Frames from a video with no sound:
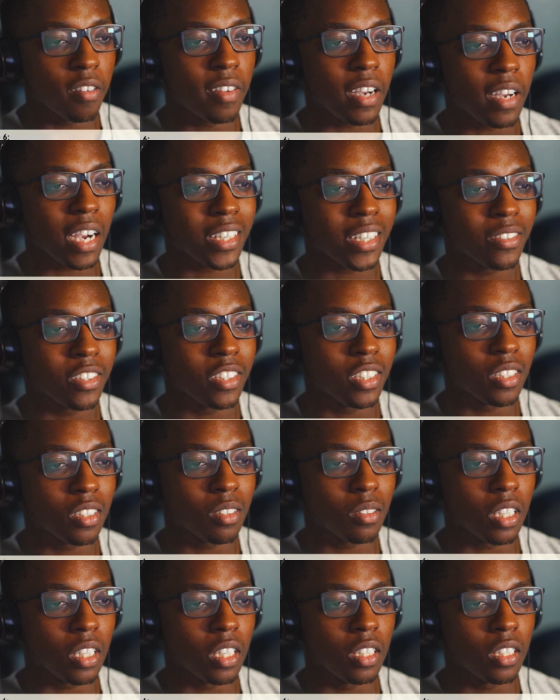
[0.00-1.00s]
industrial
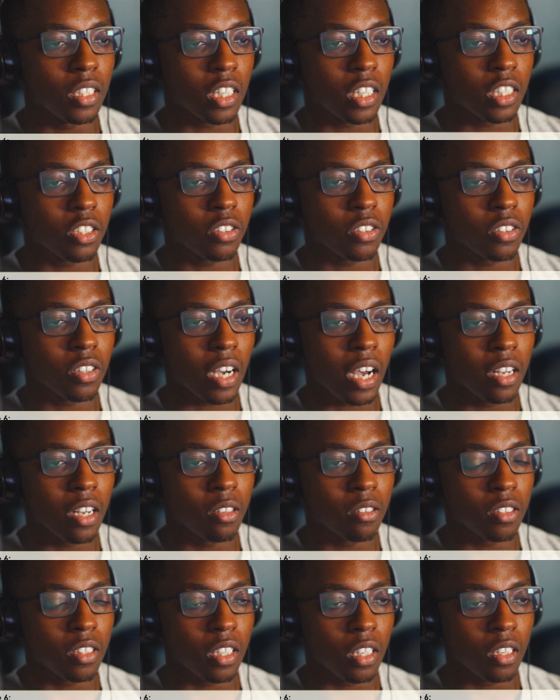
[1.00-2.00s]
IoT, or
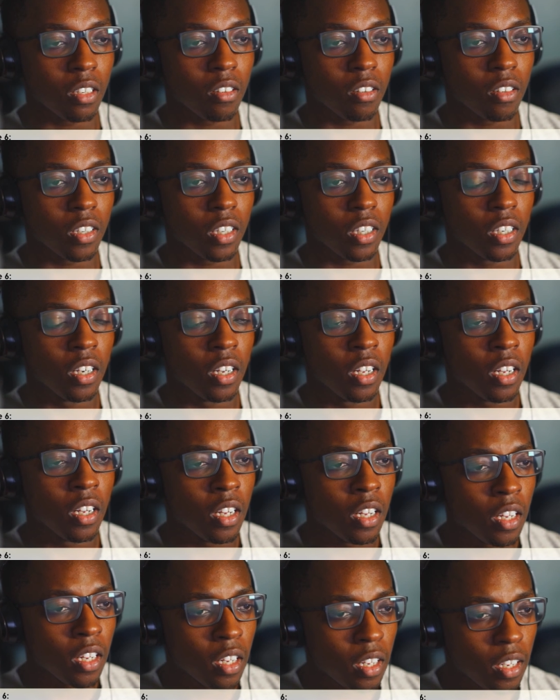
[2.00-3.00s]

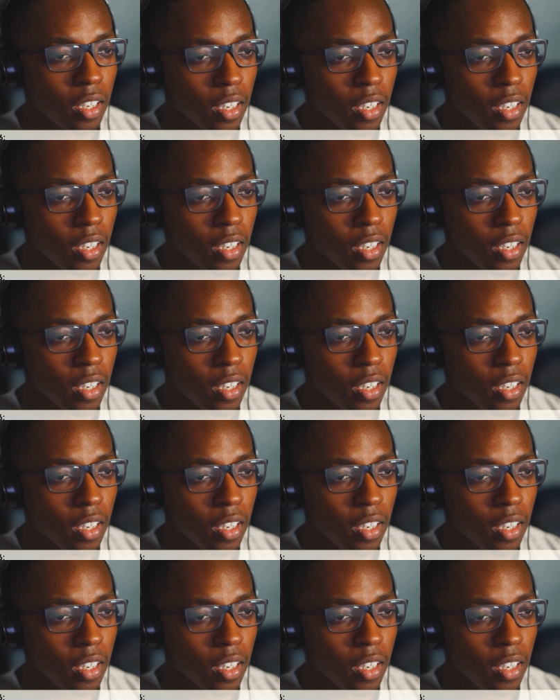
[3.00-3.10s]
uh,